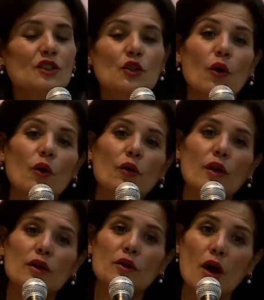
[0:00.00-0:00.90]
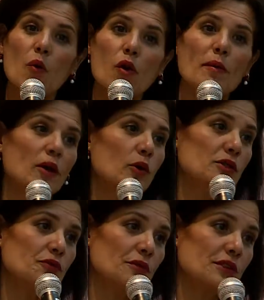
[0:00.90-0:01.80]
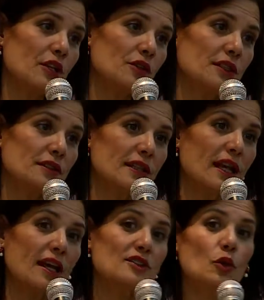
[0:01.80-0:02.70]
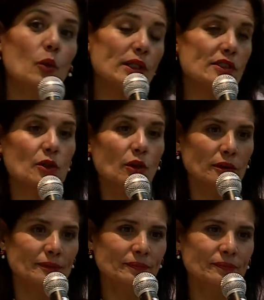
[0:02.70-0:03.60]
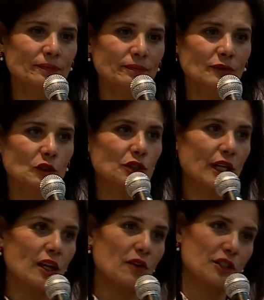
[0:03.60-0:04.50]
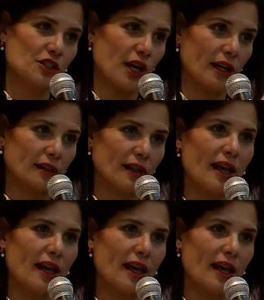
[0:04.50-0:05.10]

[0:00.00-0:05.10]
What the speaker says: So the young woman who is 15 or 16 has to quit school to take care of the child.